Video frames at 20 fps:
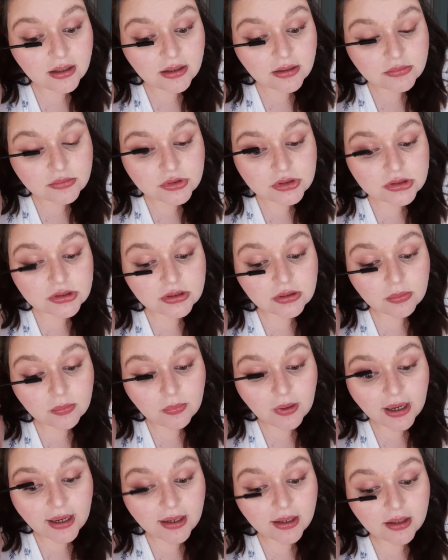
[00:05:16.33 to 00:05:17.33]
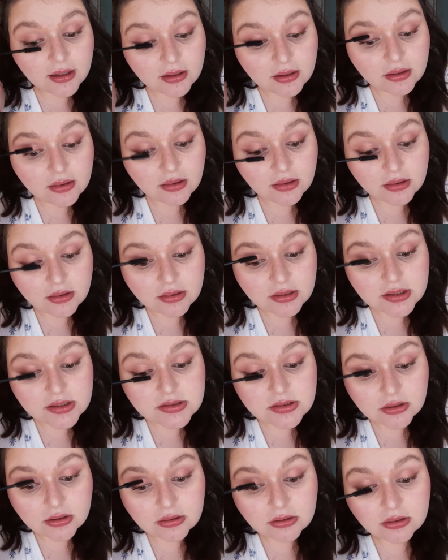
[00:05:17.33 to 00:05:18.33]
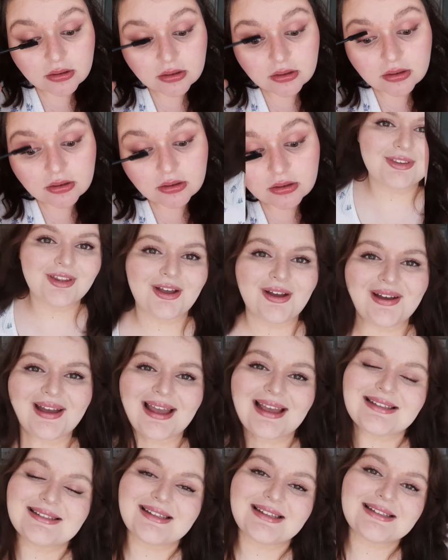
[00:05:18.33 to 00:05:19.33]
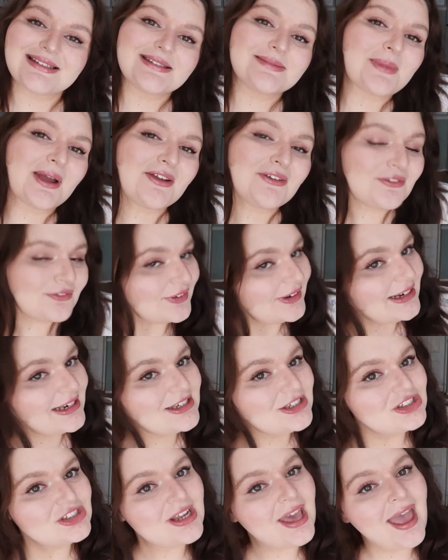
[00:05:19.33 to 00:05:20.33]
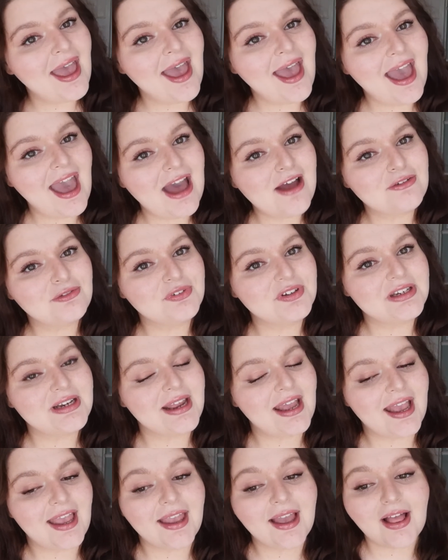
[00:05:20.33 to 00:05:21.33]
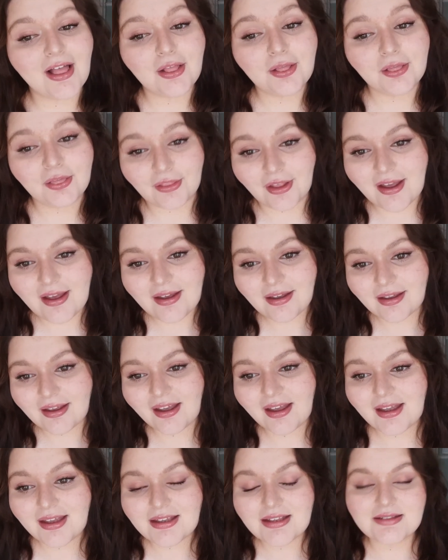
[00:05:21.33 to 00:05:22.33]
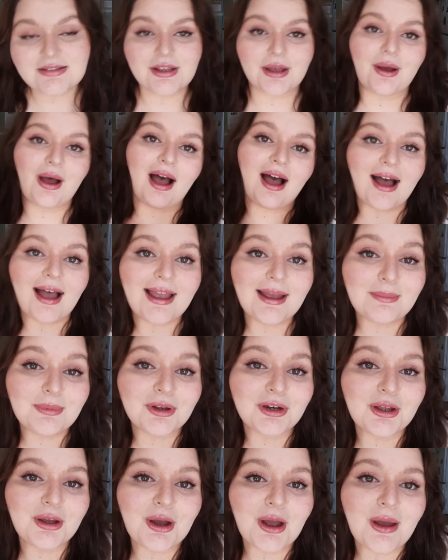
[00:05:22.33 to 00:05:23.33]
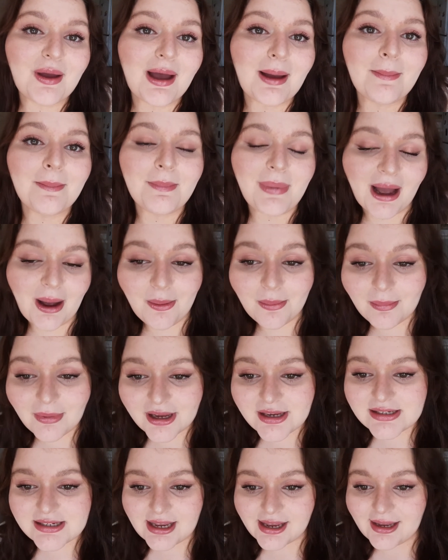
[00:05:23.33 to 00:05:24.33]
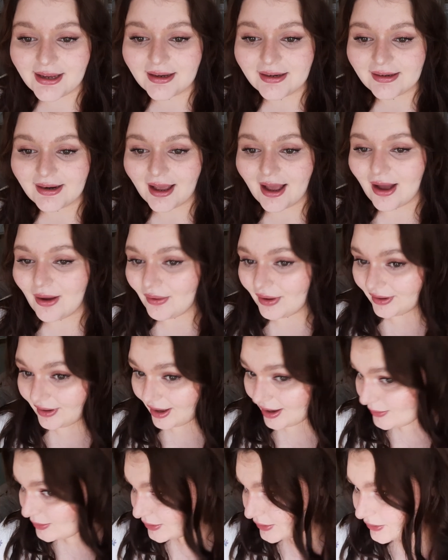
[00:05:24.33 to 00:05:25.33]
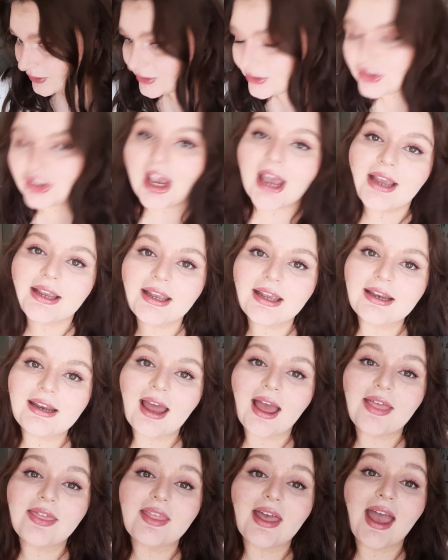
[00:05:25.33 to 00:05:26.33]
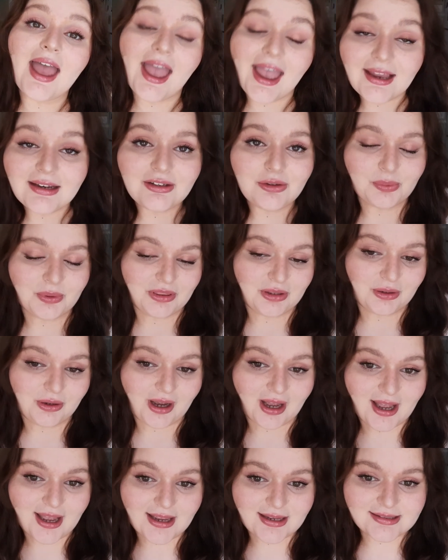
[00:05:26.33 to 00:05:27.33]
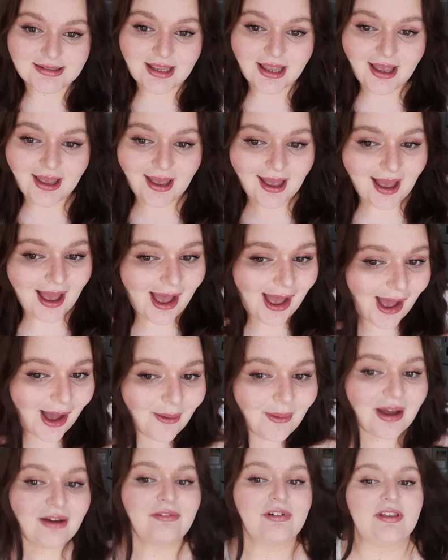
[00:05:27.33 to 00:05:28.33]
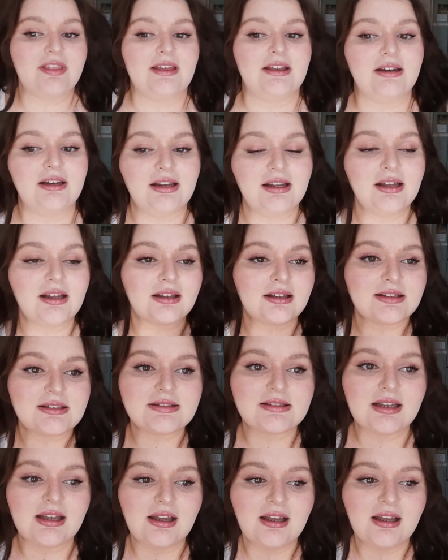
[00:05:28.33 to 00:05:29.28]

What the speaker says: just going to whack this on. Okay, so this is my finished everyday look. So I am going to go about my day now, and I will check in at the end with you guys how everything looks